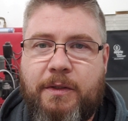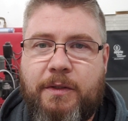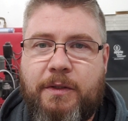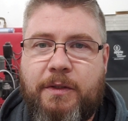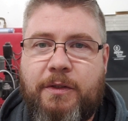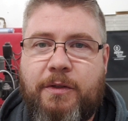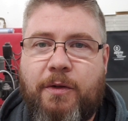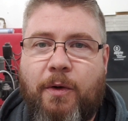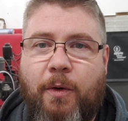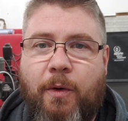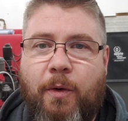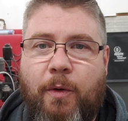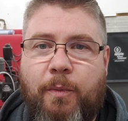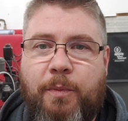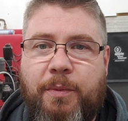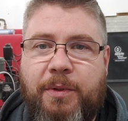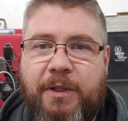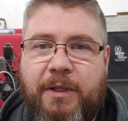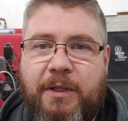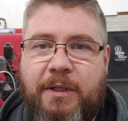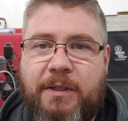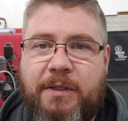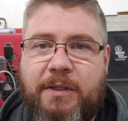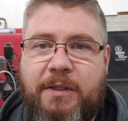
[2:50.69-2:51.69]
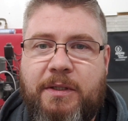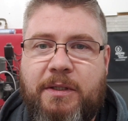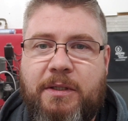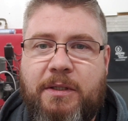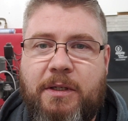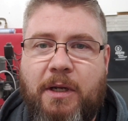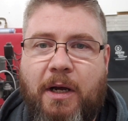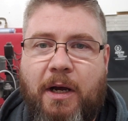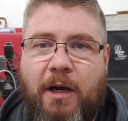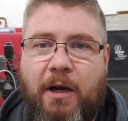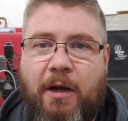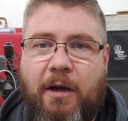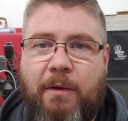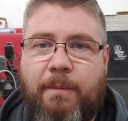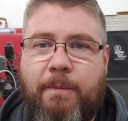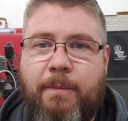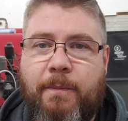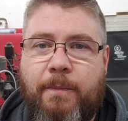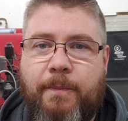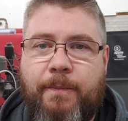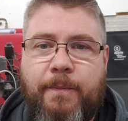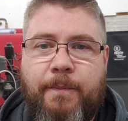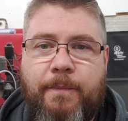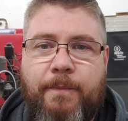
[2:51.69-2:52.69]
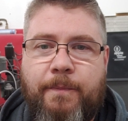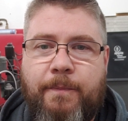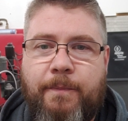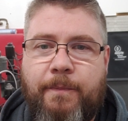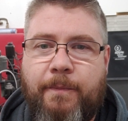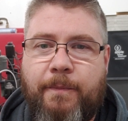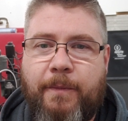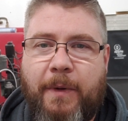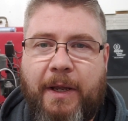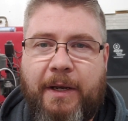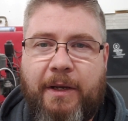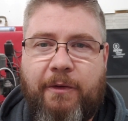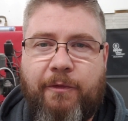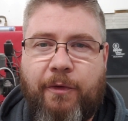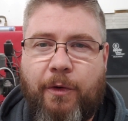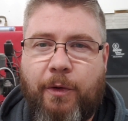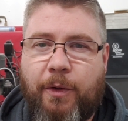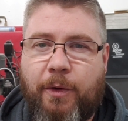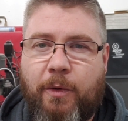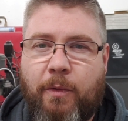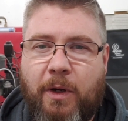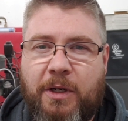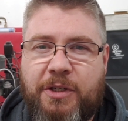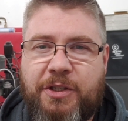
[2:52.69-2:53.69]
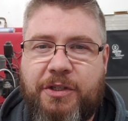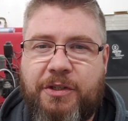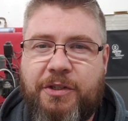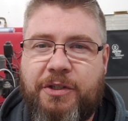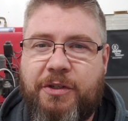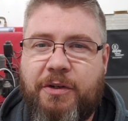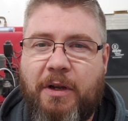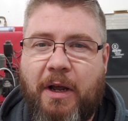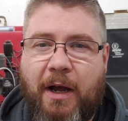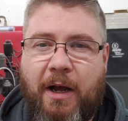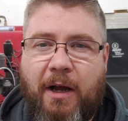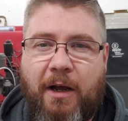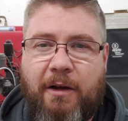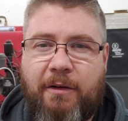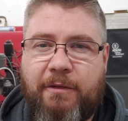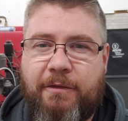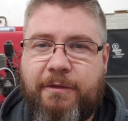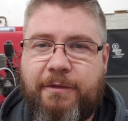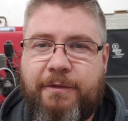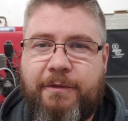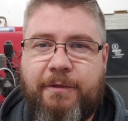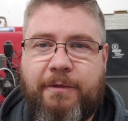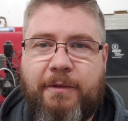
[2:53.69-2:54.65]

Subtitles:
So please, any further questions you have,